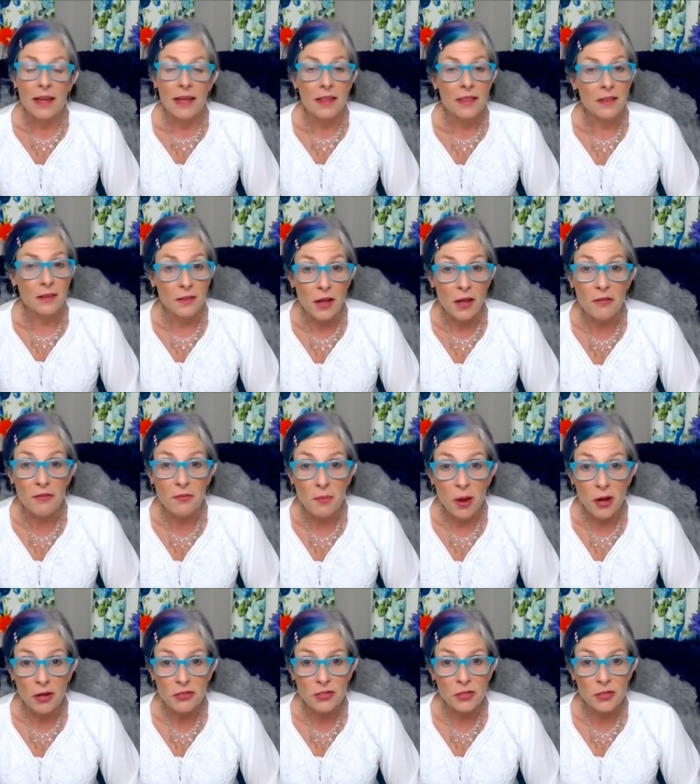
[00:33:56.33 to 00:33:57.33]
The love
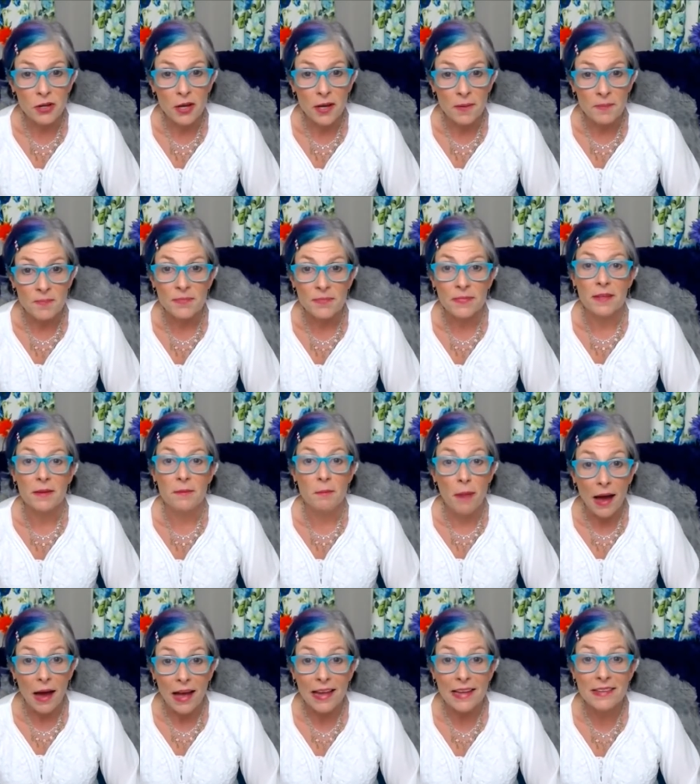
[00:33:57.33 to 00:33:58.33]
mantra
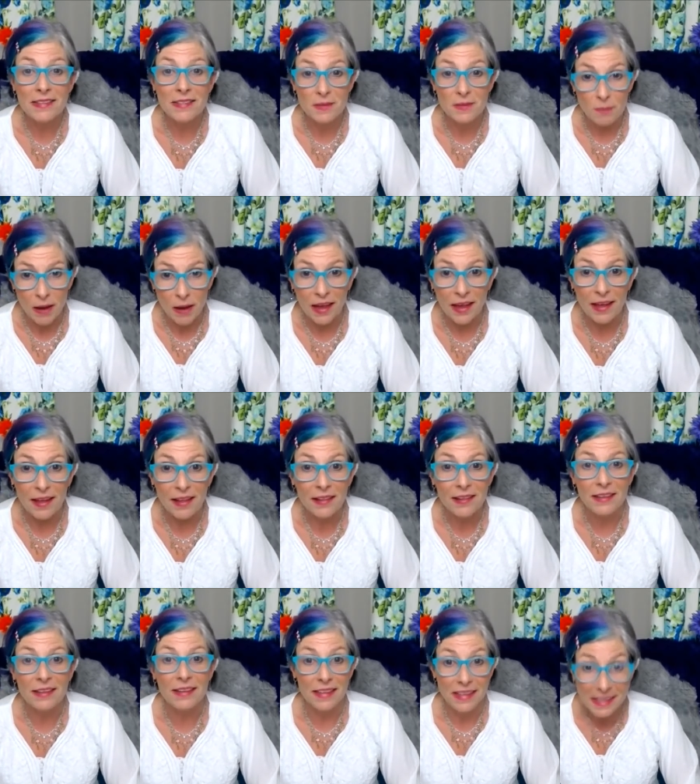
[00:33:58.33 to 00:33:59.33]
my smile
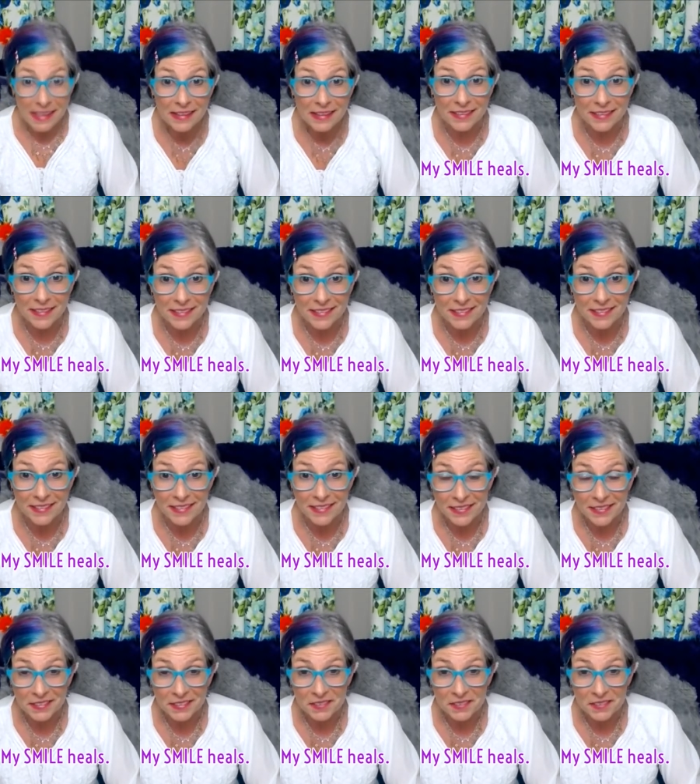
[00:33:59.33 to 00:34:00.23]
heals.